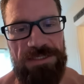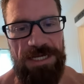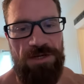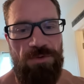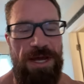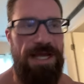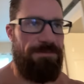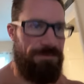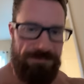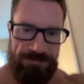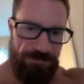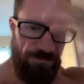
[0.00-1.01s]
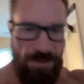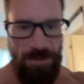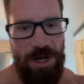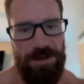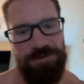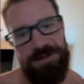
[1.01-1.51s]
takeaway from
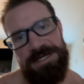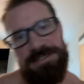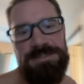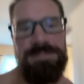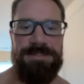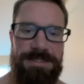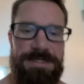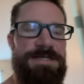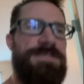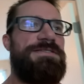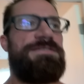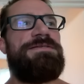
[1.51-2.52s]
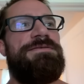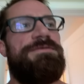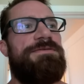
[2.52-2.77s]
all of this is